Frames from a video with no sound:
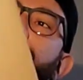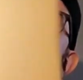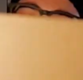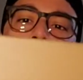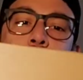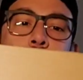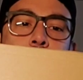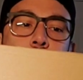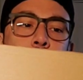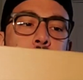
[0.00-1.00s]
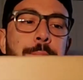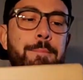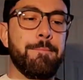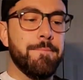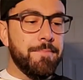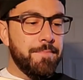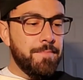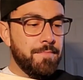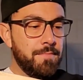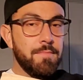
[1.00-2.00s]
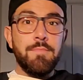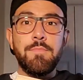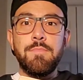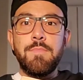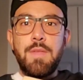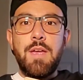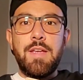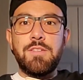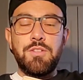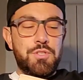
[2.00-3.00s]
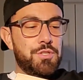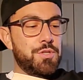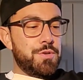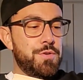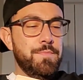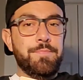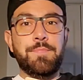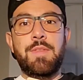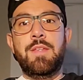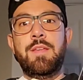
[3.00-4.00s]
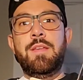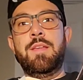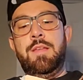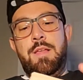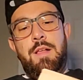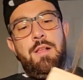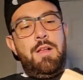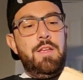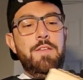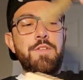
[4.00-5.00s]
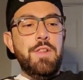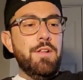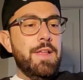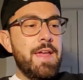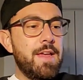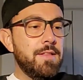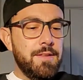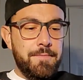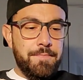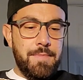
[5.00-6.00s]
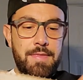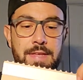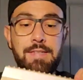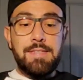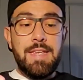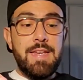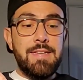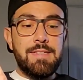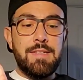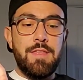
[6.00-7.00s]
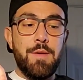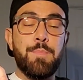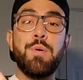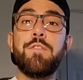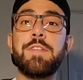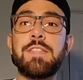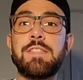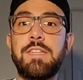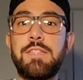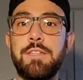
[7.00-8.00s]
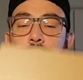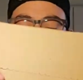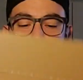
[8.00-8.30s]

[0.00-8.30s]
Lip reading: you? I guess I'll just show you. I'll give you a little hint. This is the perfect season,